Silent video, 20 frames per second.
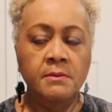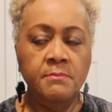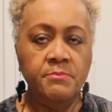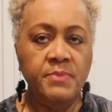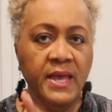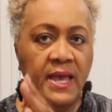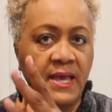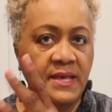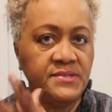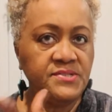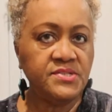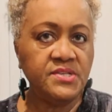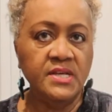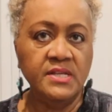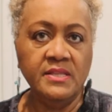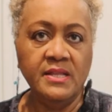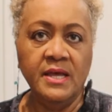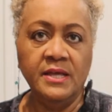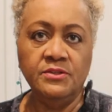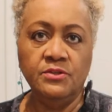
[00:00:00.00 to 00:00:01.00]

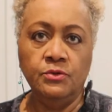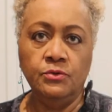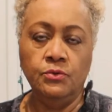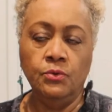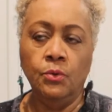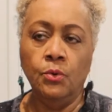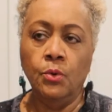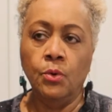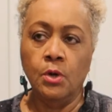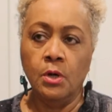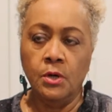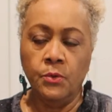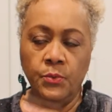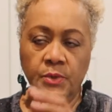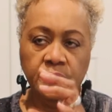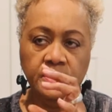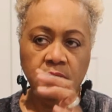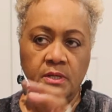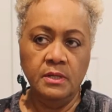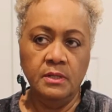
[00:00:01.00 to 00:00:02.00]
basket at the door
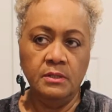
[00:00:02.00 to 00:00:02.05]
with